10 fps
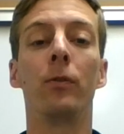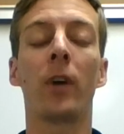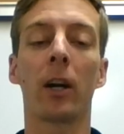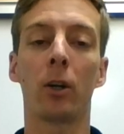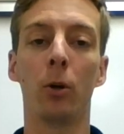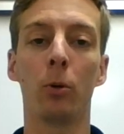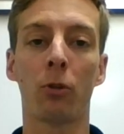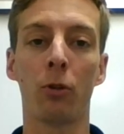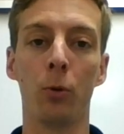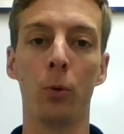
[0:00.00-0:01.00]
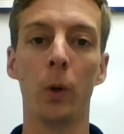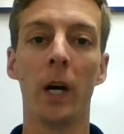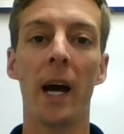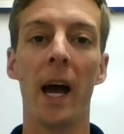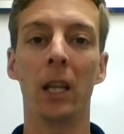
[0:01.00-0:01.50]
You've got to go
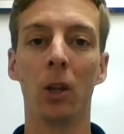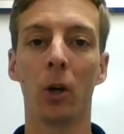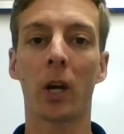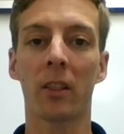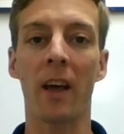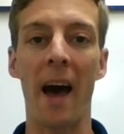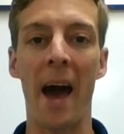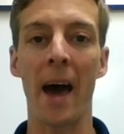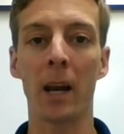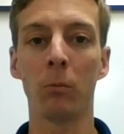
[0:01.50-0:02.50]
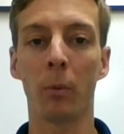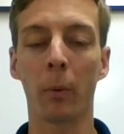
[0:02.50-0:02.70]
to and look at the atom.